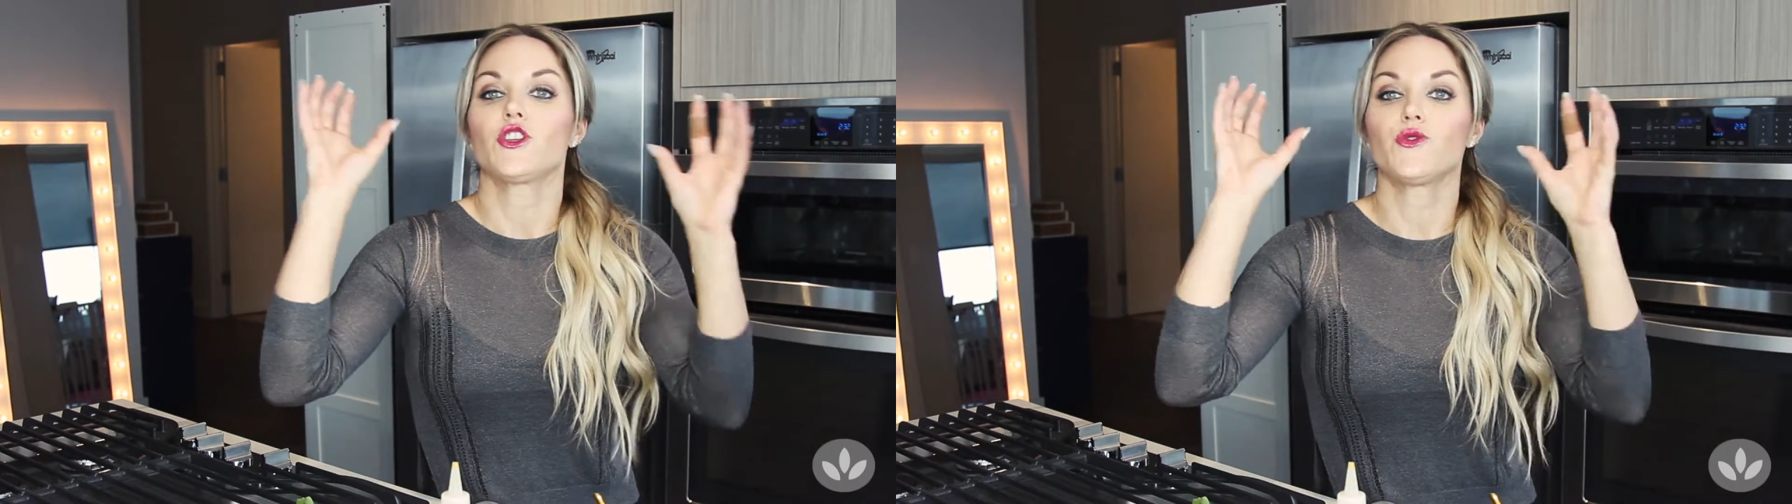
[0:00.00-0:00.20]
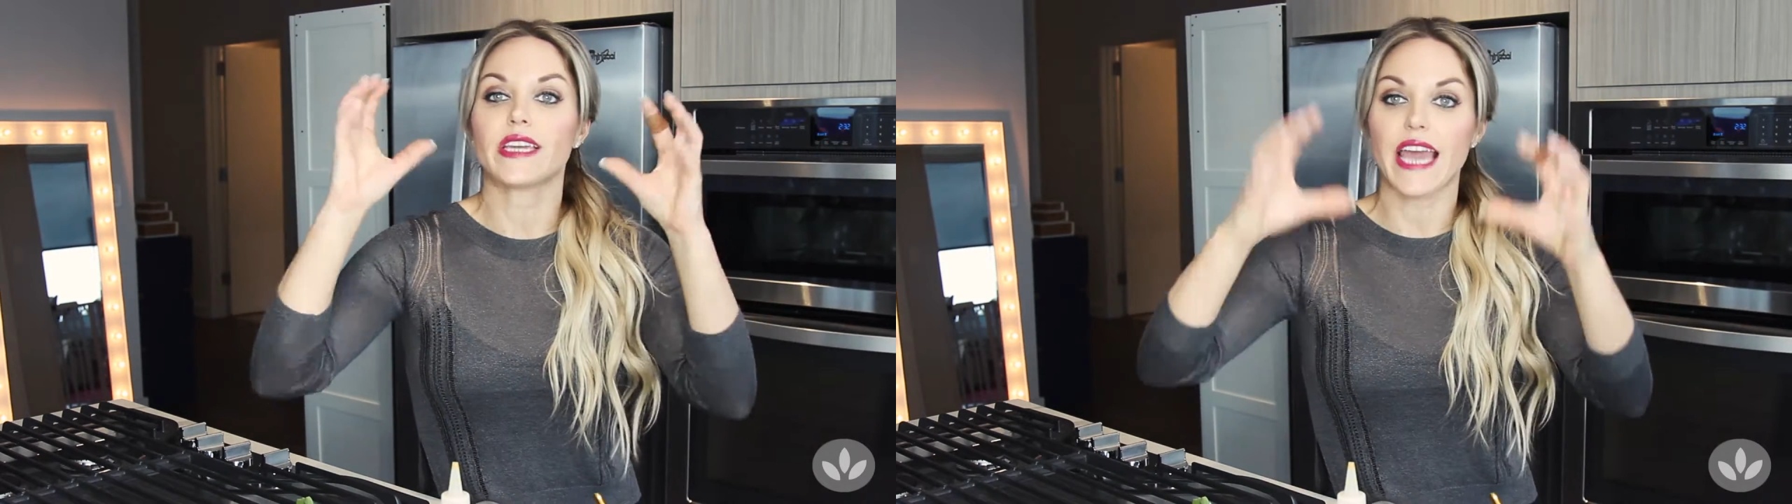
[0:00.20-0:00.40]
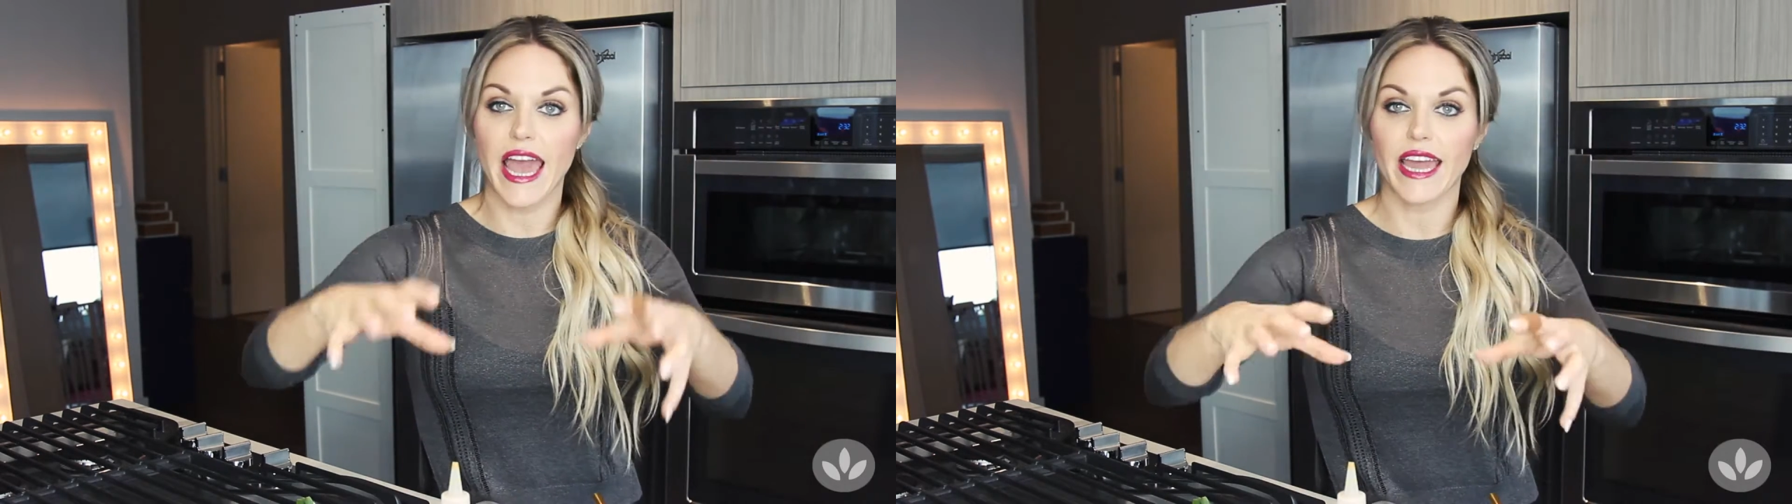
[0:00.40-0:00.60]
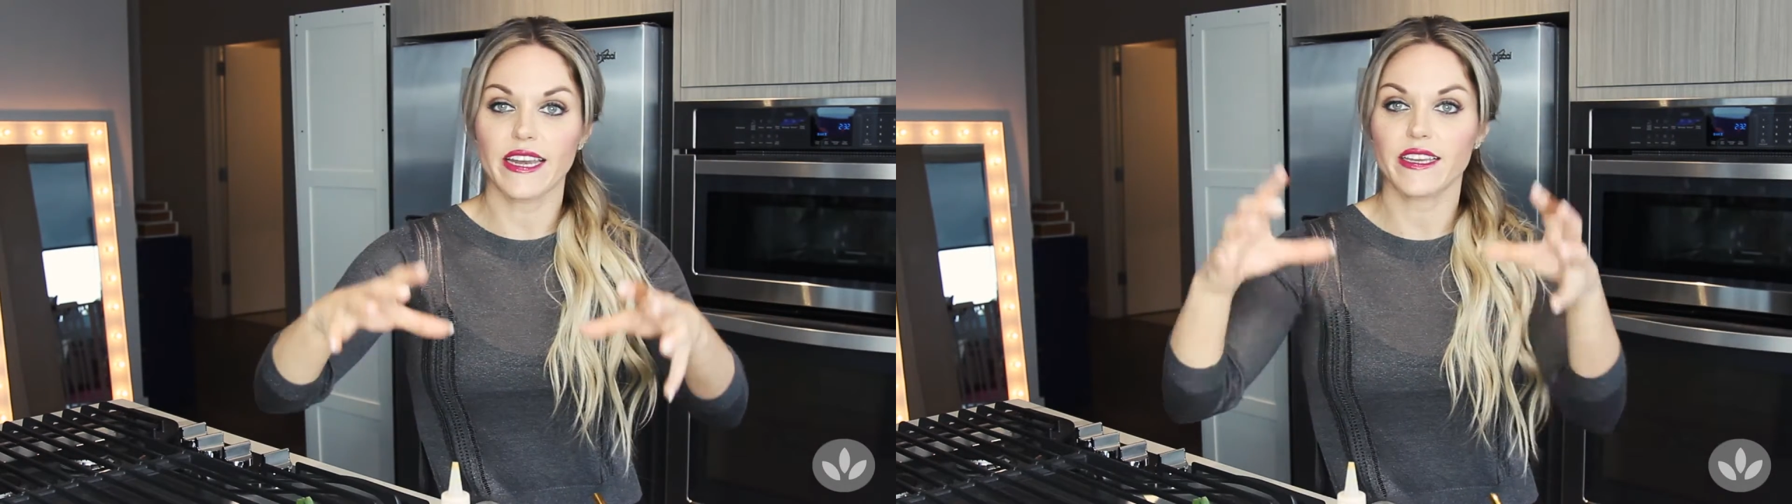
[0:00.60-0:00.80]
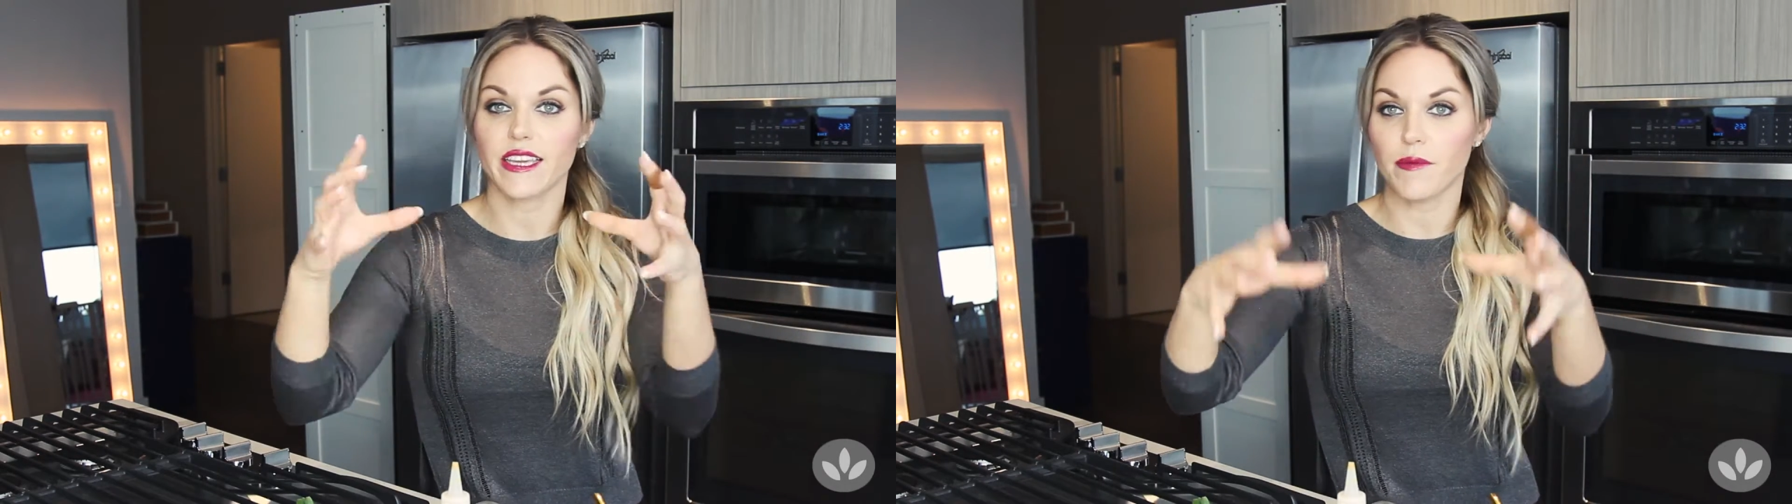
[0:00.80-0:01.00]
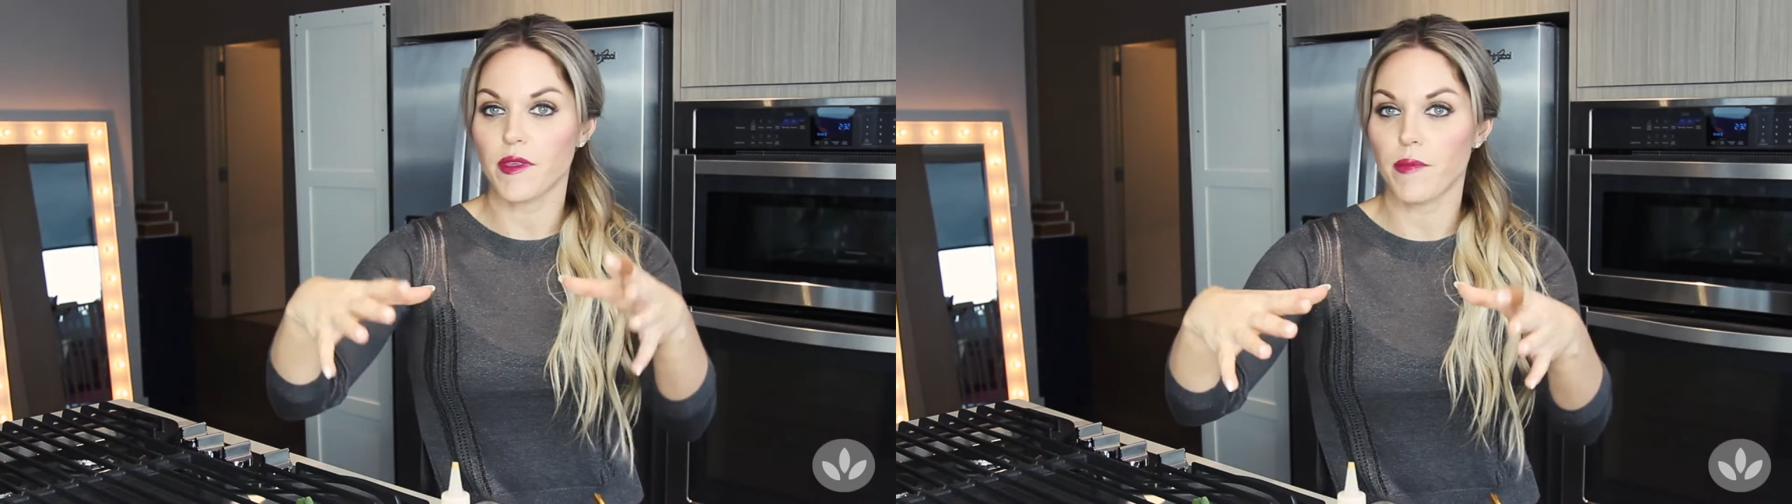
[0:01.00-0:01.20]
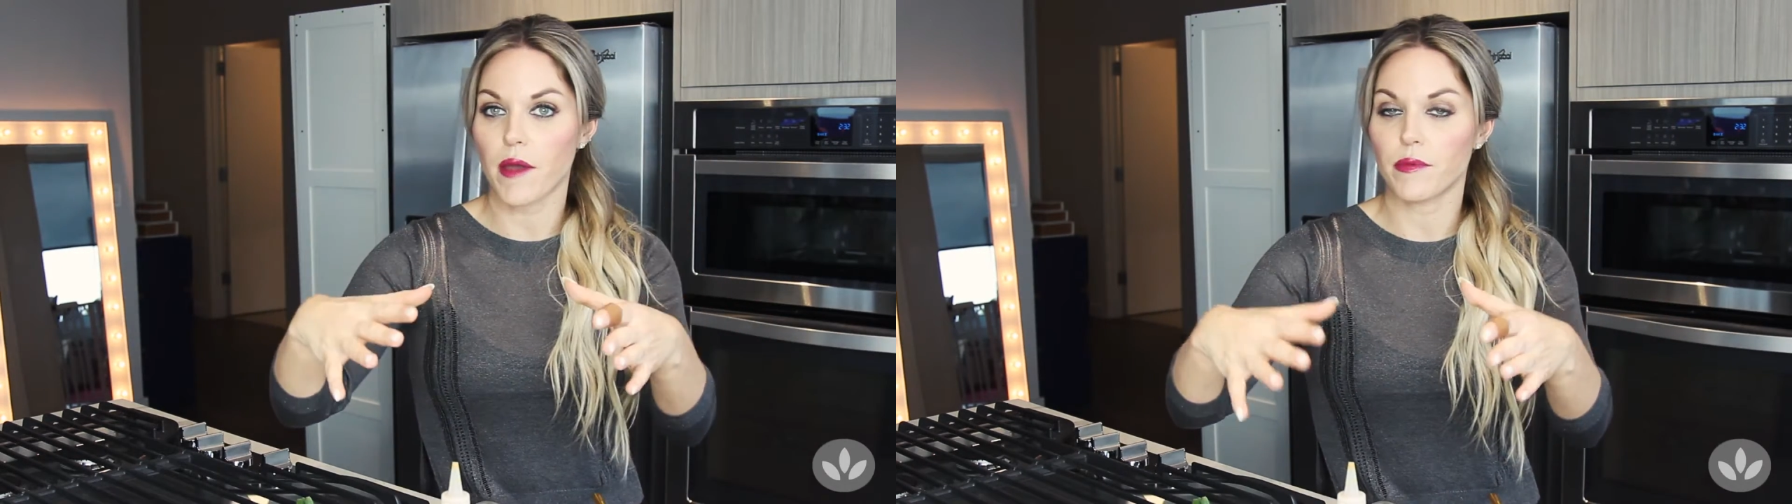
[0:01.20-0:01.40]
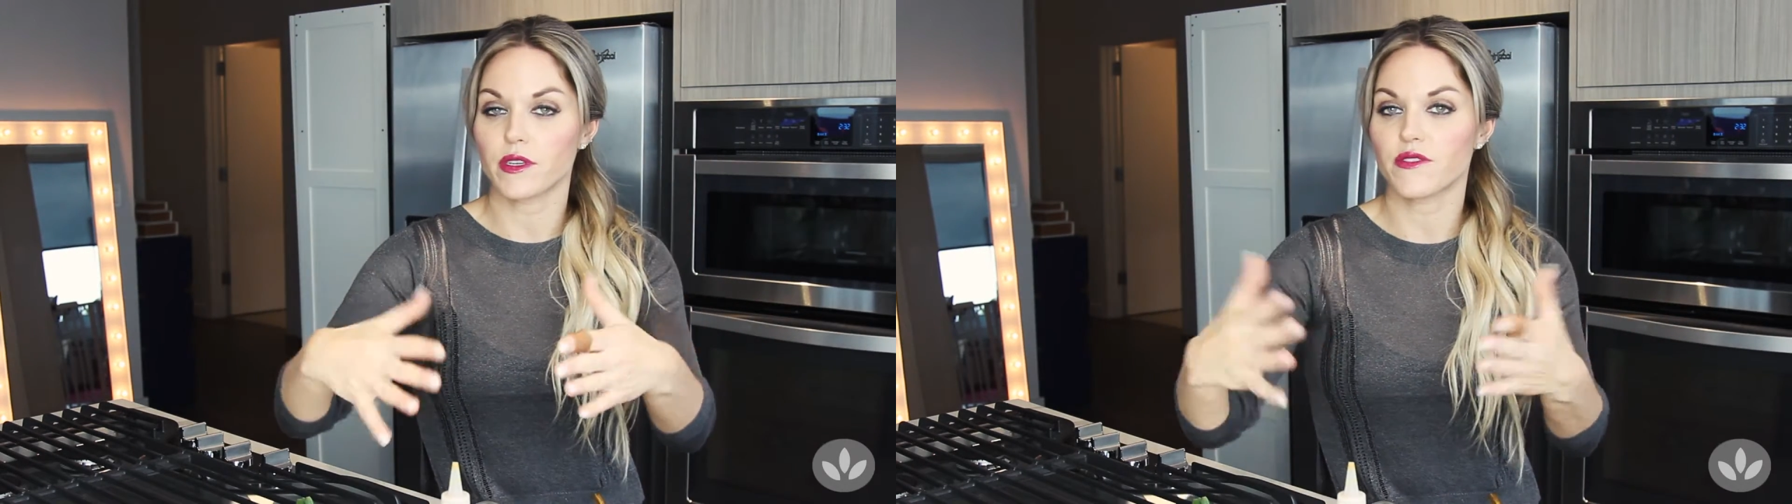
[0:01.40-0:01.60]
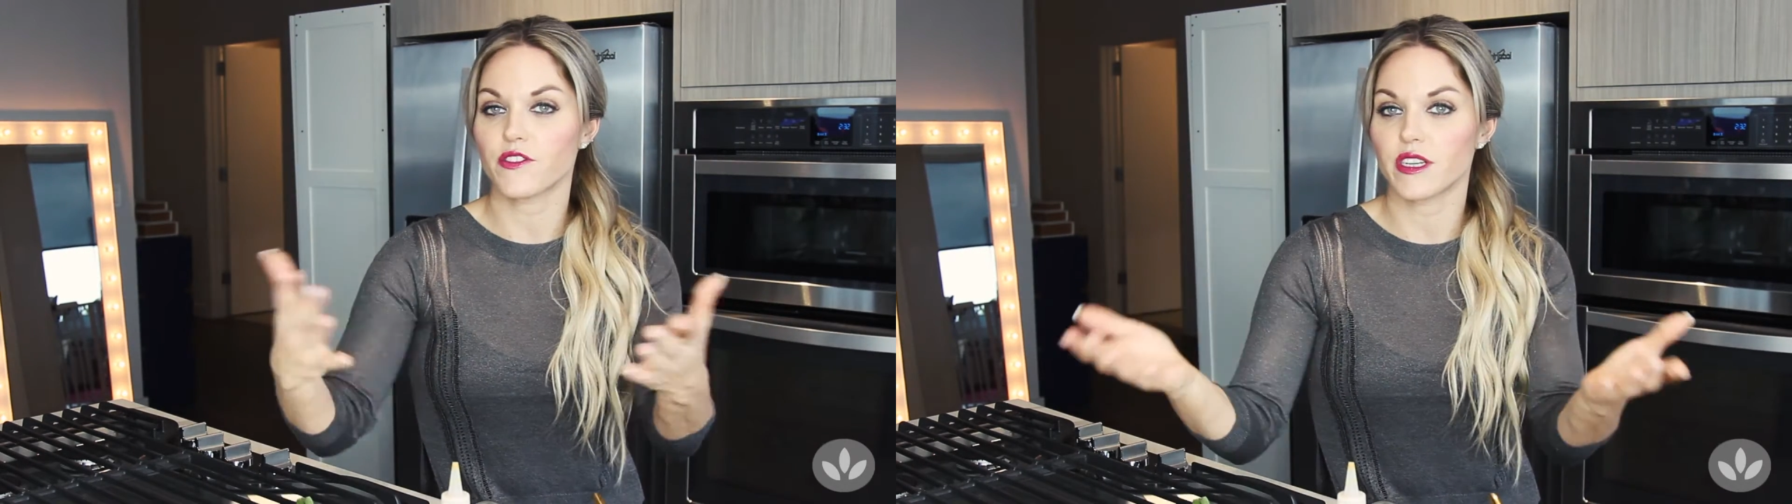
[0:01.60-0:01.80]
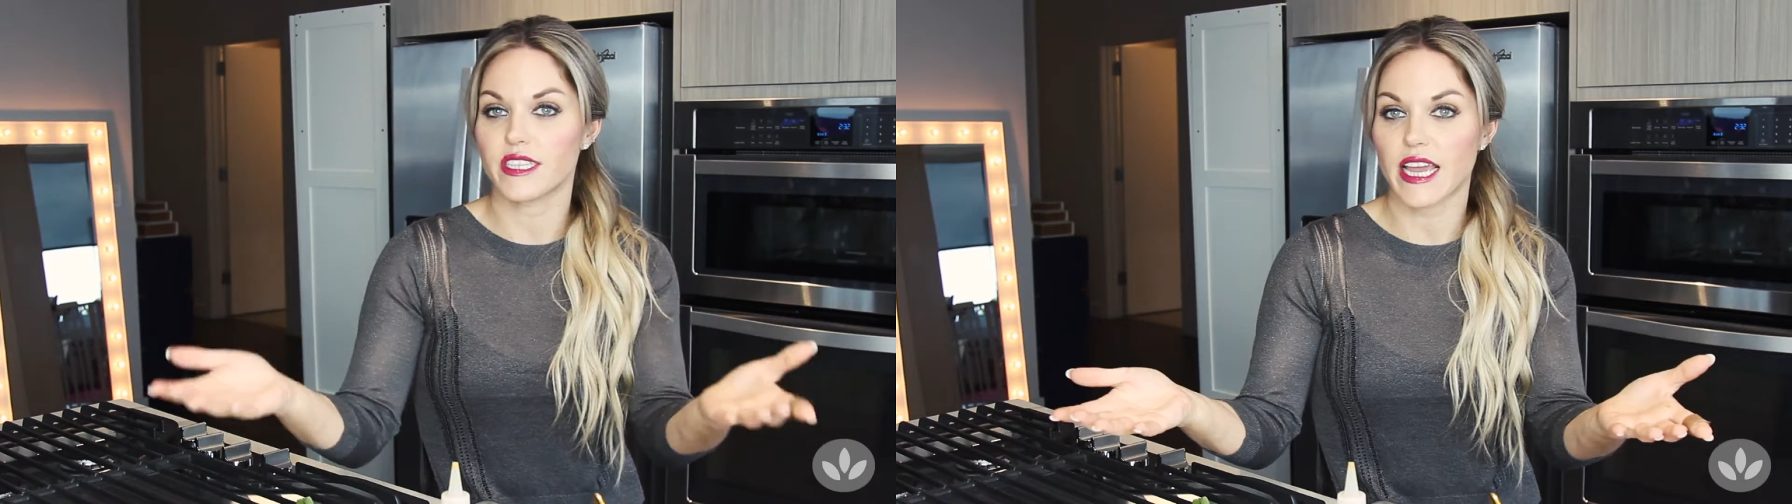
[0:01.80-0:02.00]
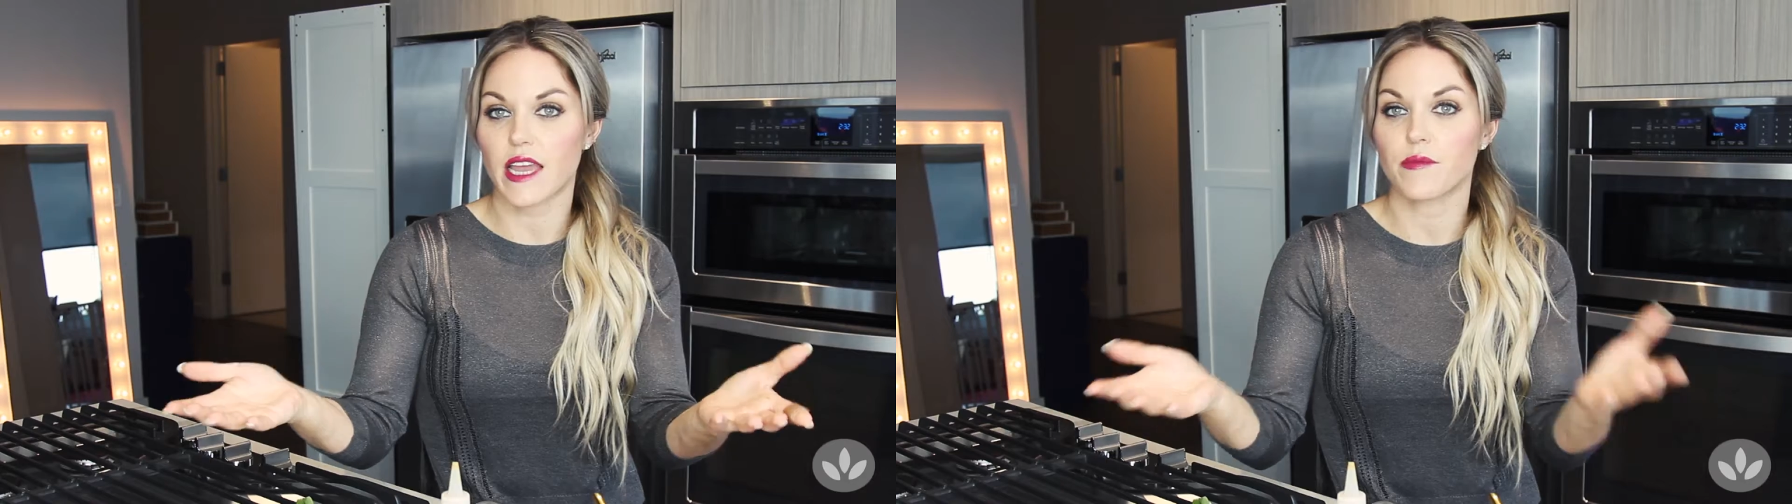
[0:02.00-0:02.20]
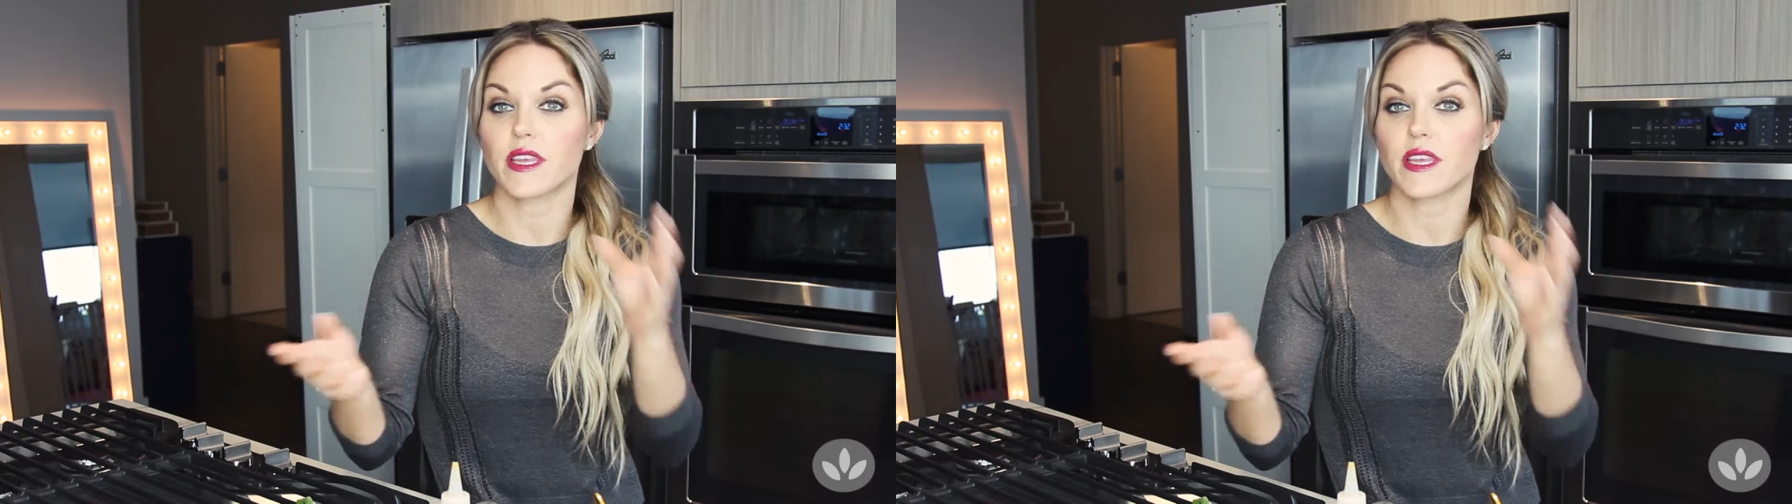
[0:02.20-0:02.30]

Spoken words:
you can keep the peppers for a day,